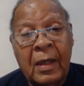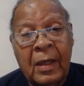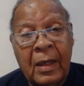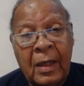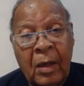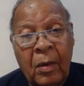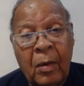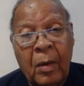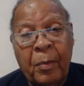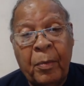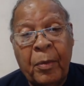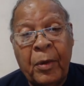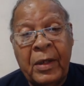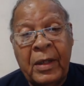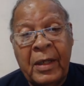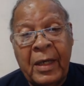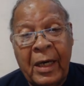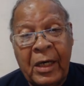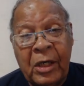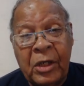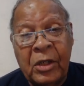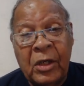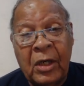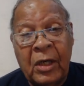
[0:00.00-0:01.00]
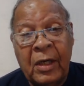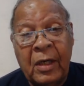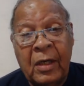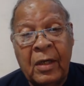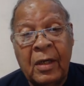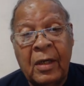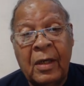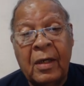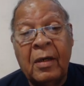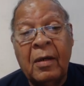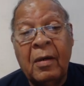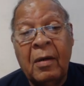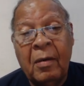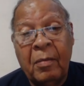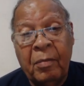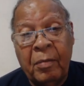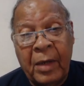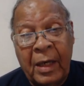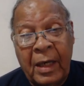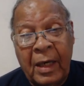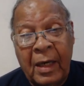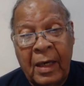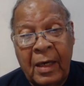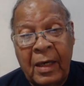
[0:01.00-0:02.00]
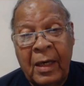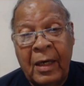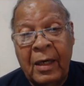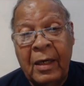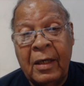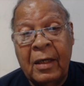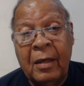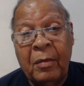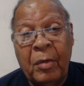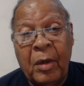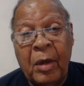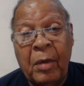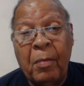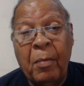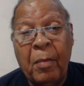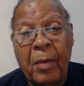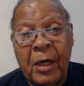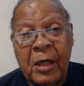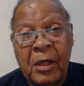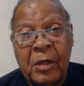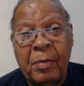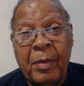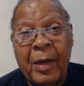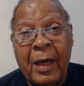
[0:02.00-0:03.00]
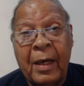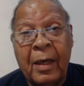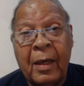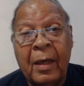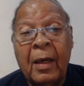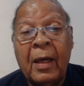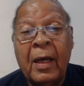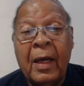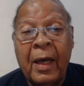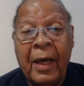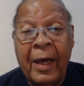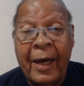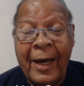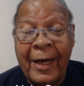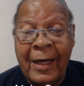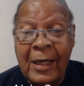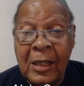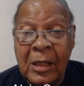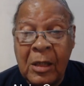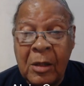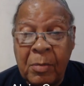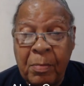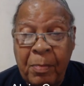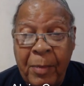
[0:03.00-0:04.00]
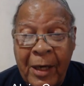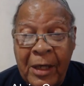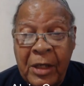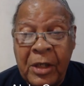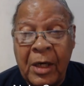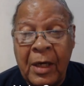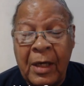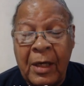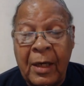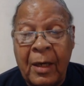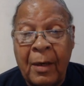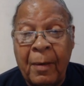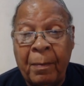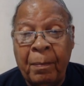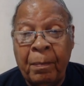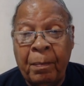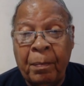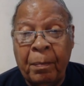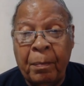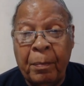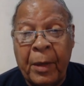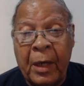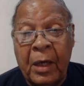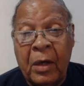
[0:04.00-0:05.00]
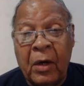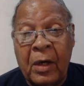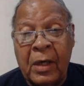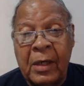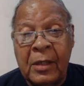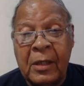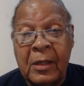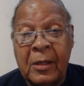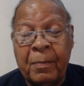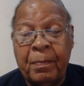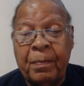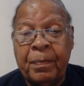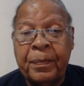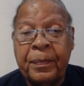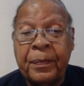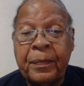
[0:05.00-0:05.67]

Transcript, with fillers: they were potentially good, but they need to be much better, especially because